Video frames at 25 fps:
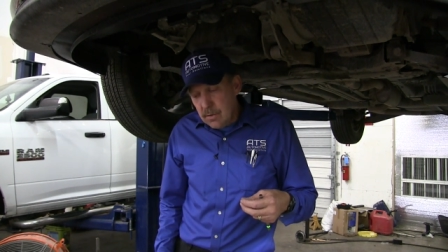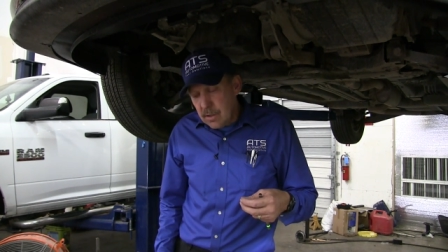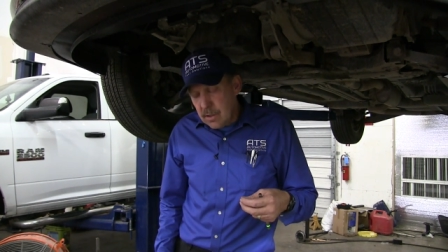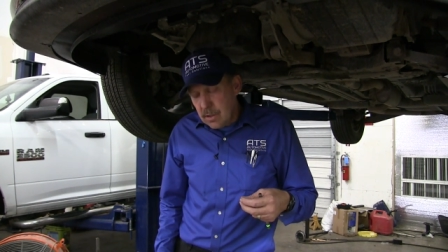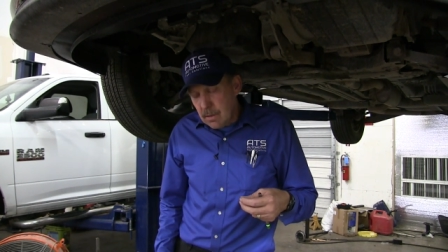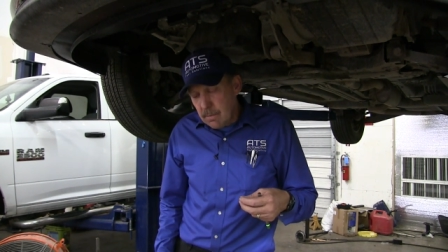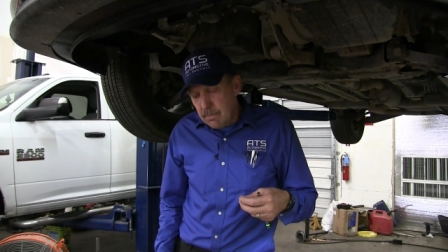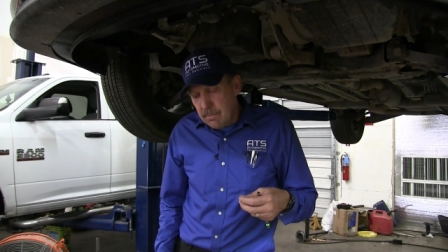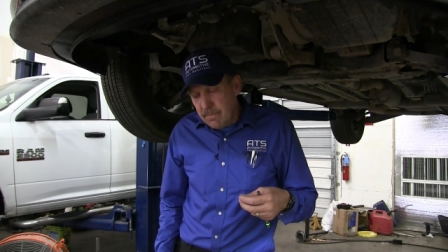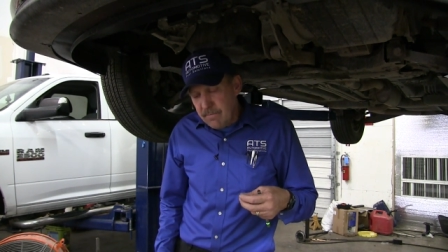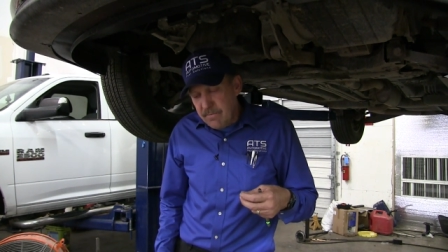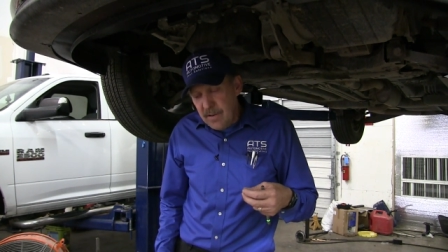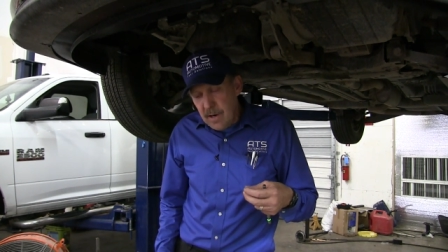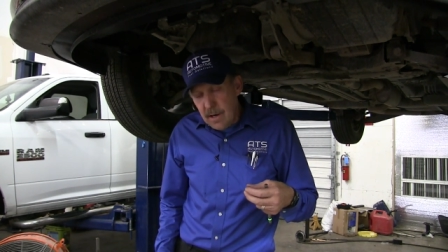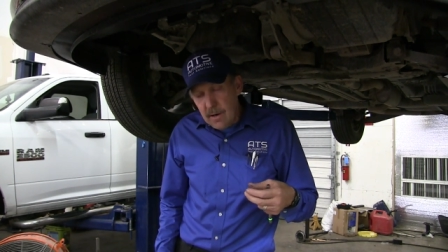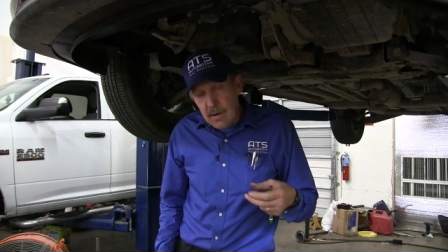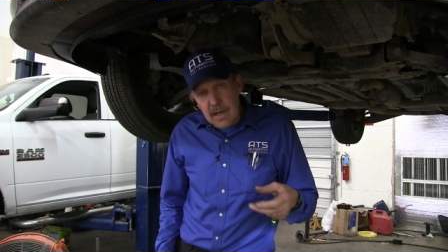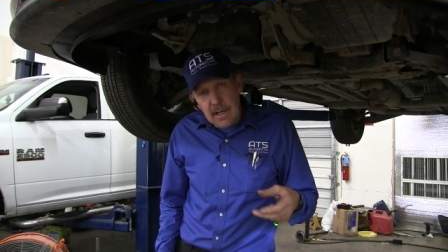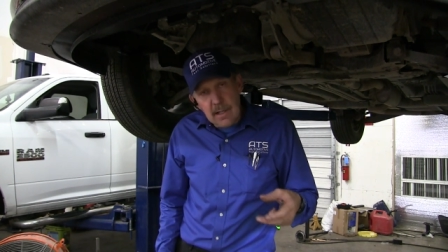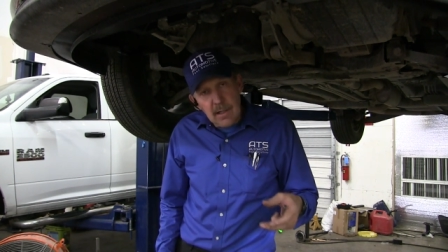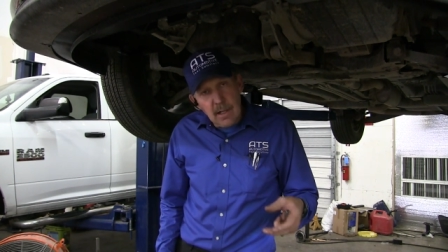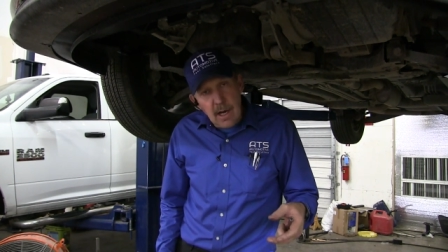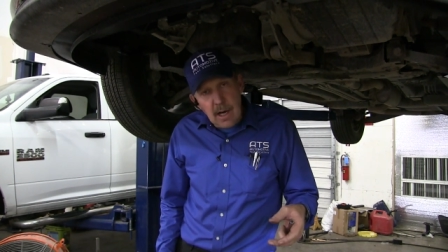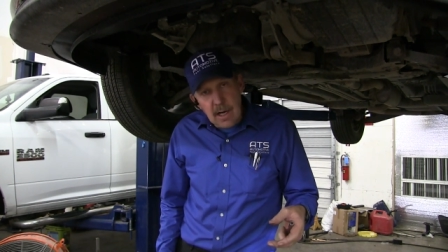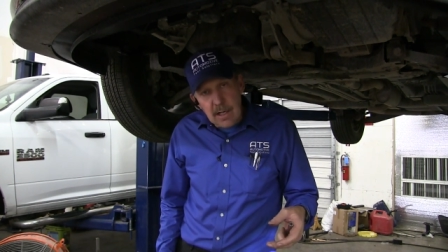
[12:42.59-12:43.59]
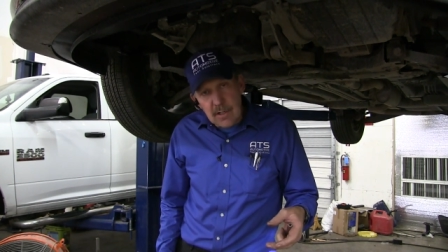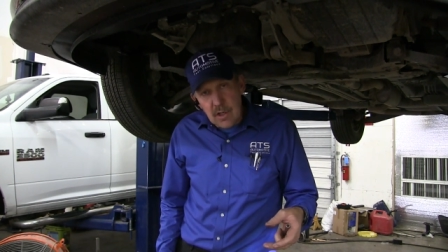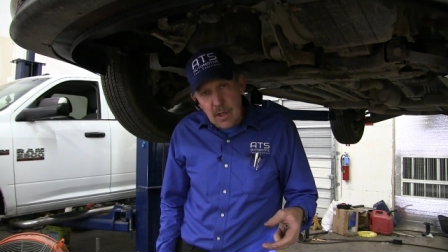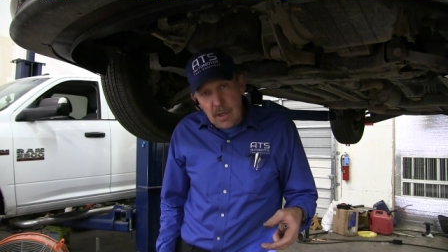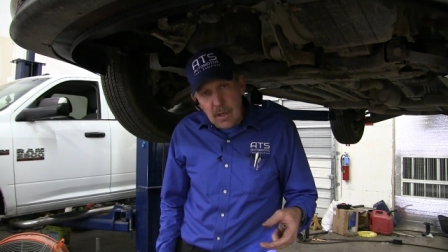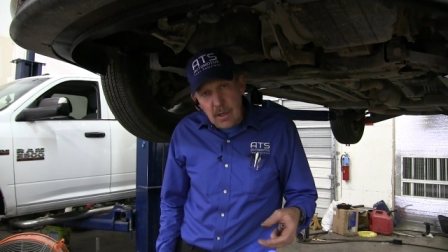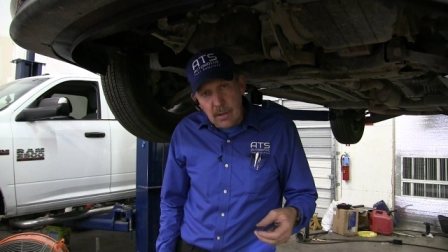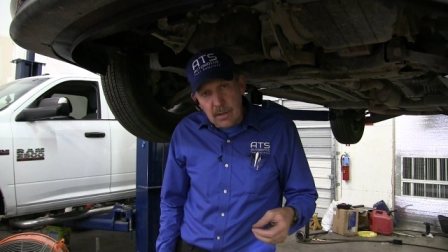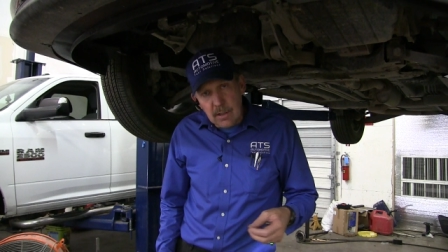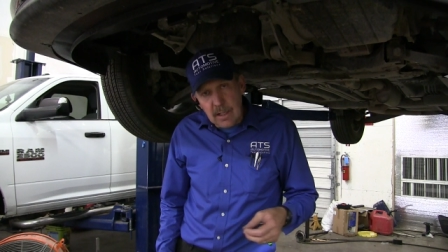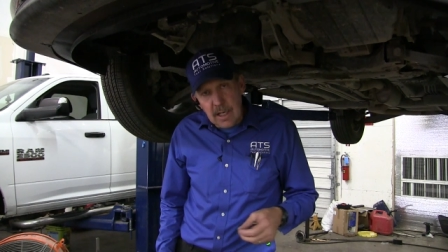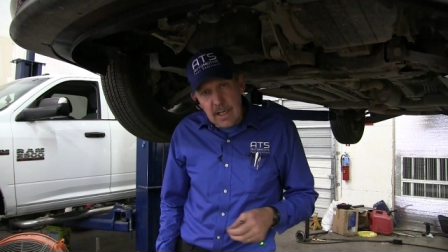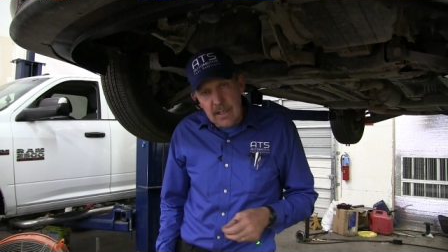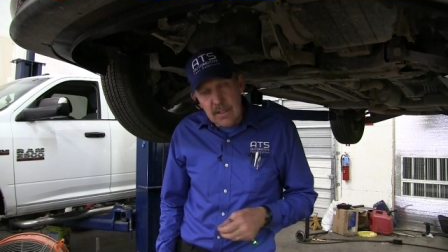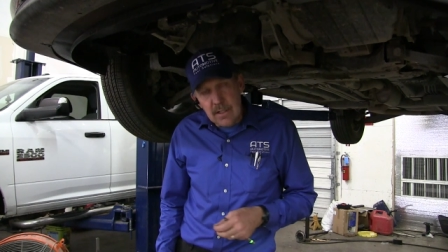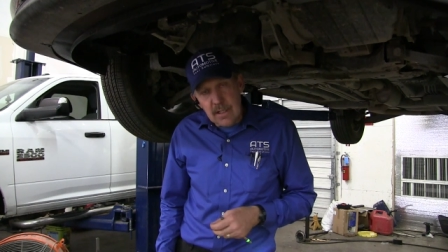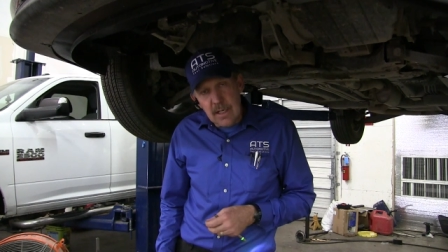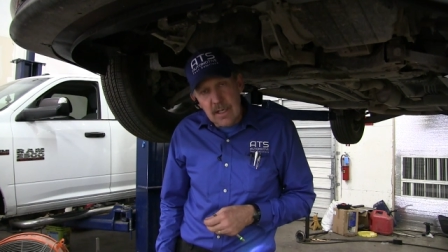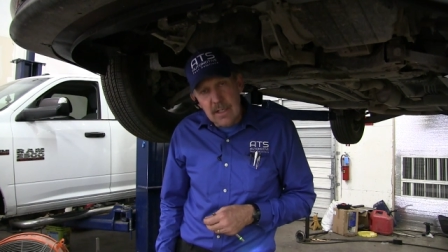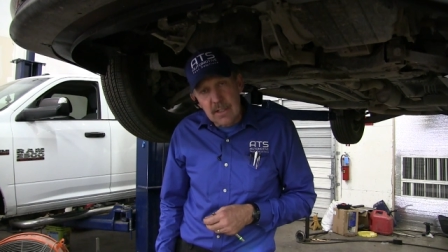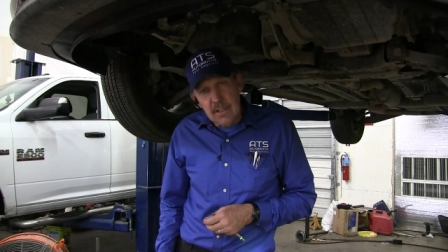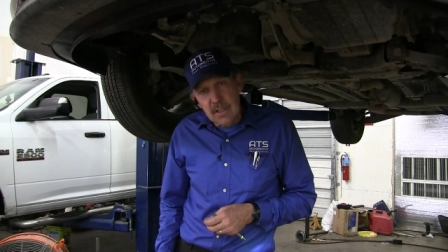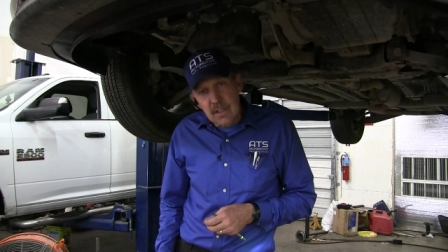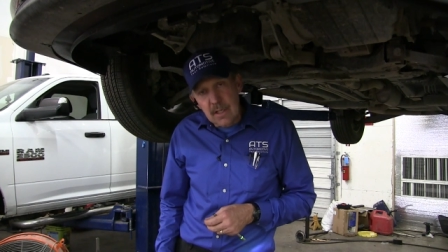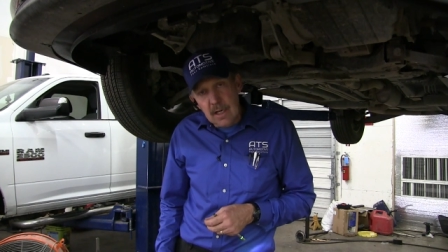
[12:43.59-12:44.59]
some very logical
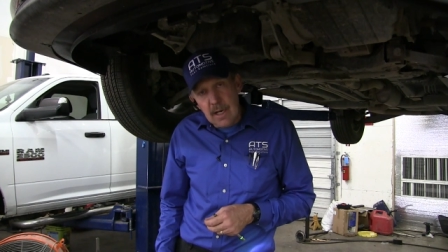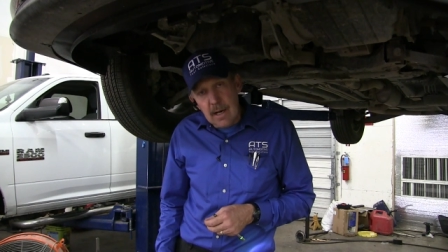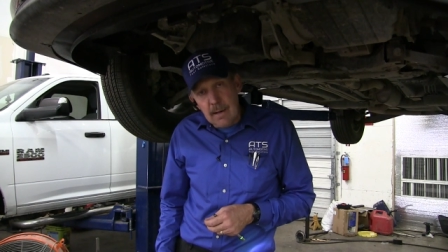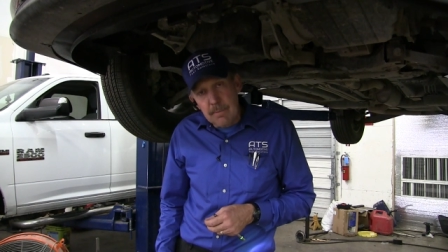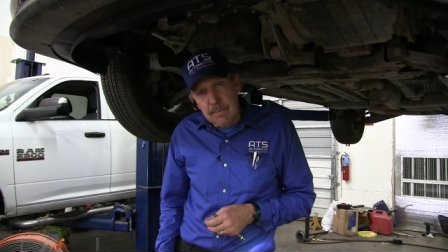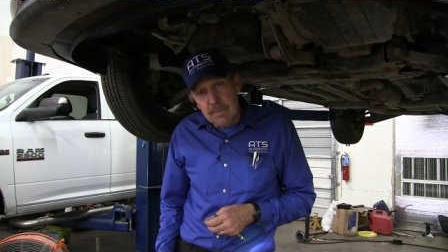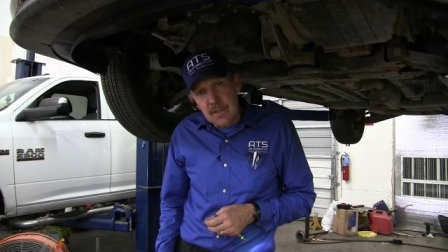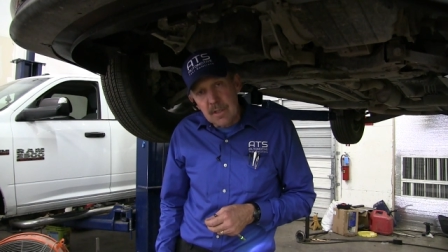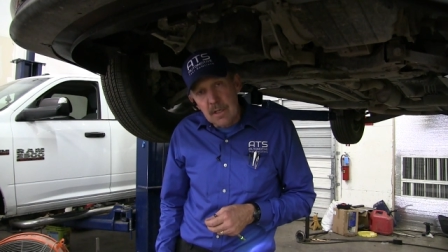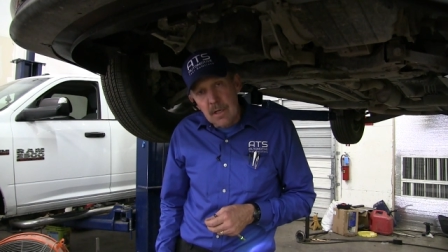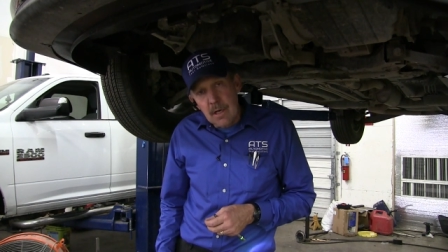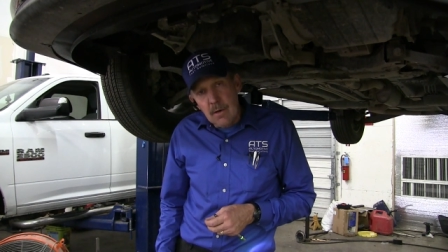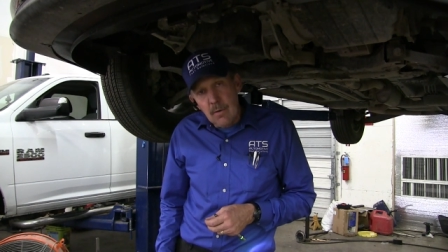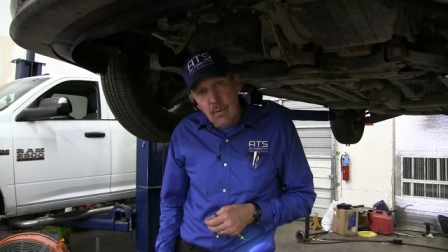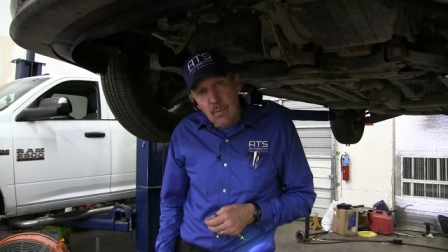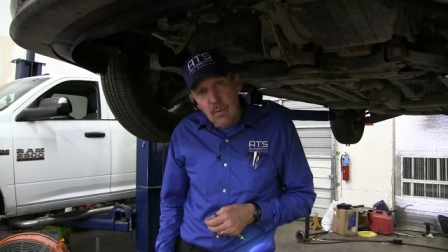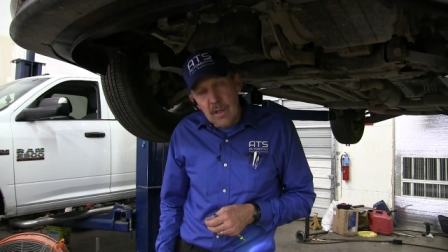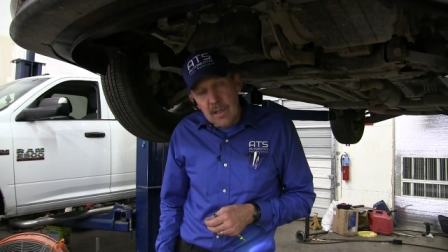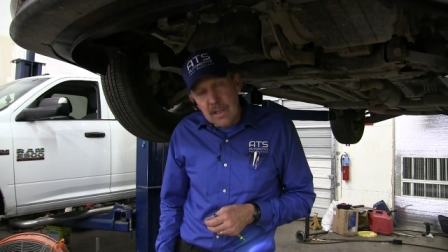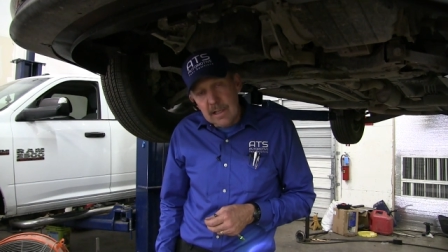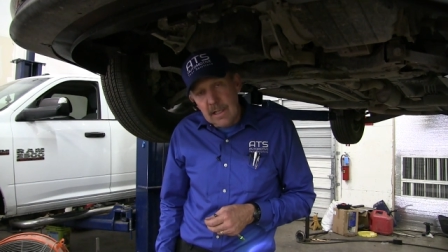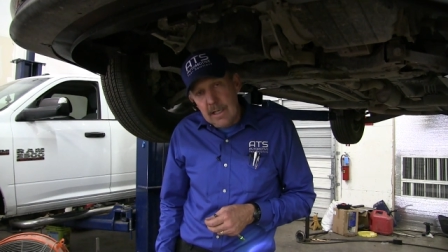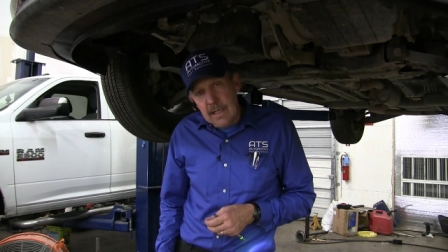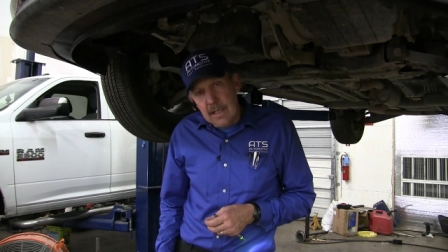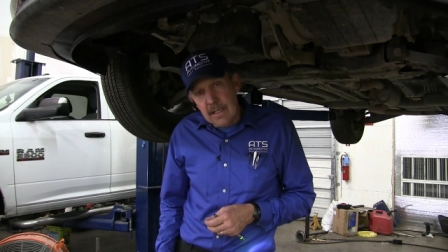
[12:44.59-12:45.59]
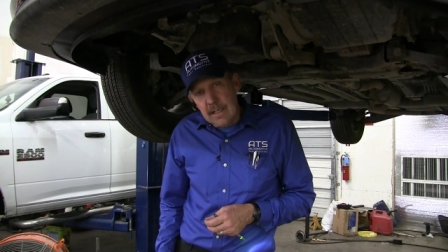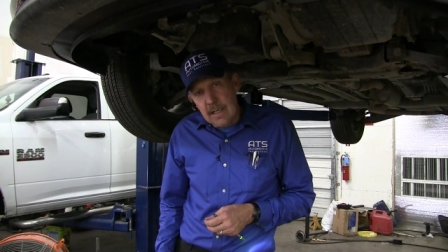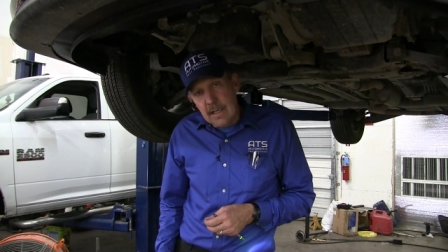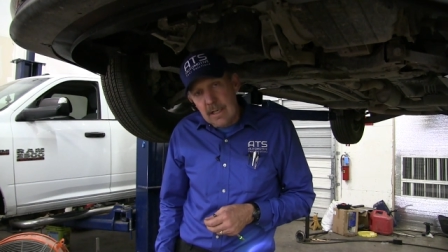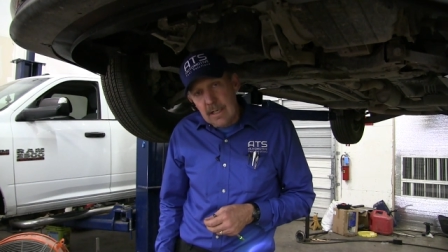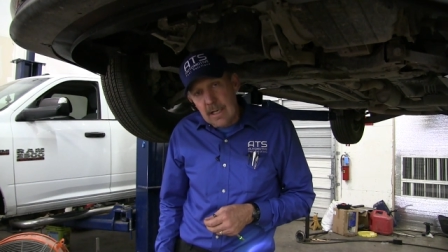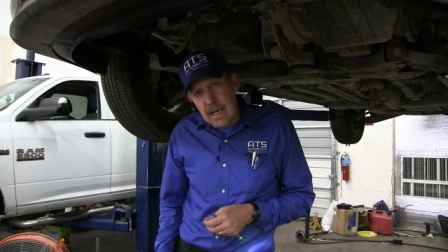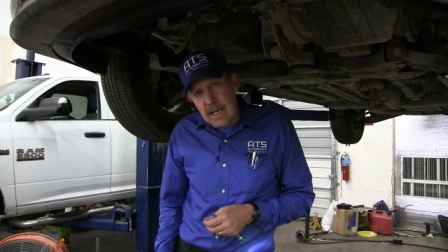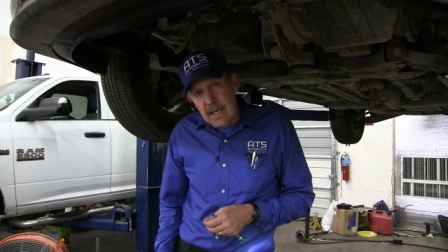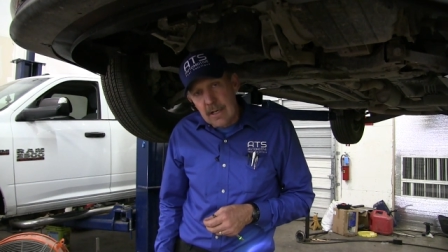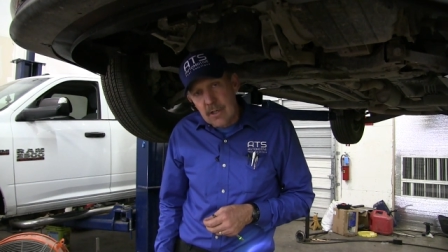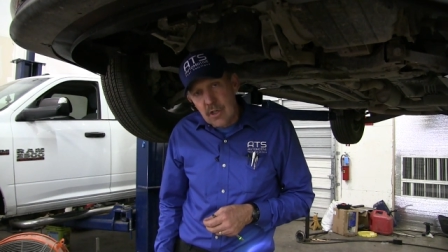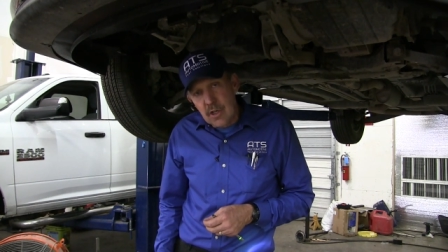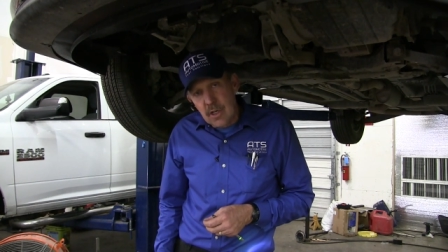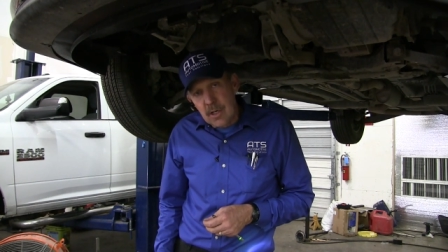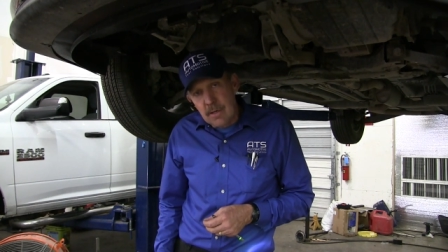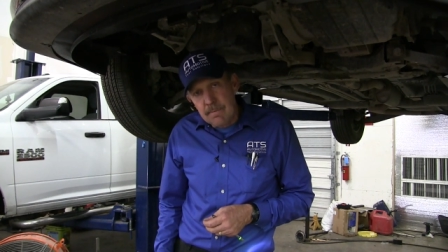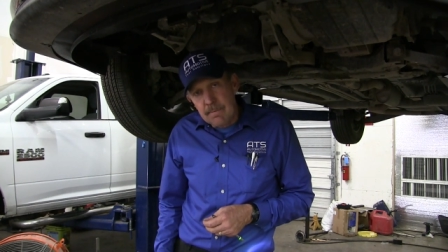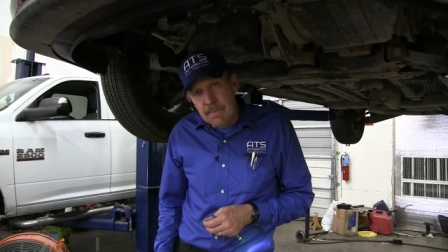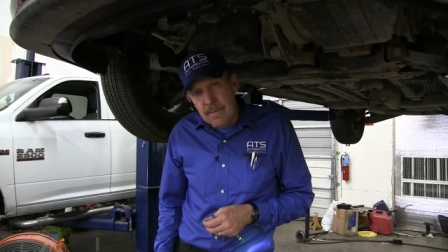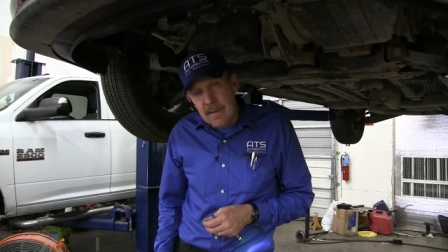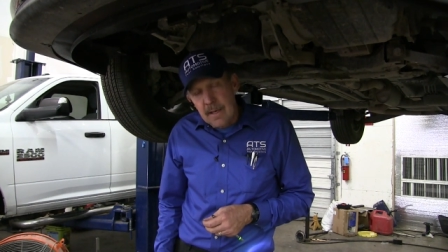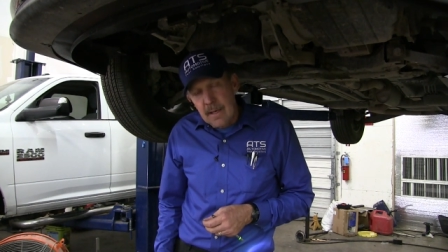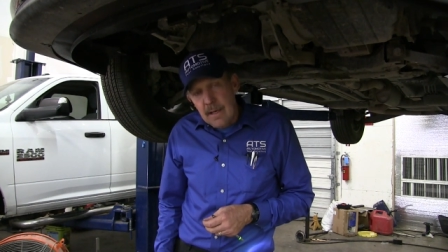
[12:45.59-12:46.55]
testing steps with leak detection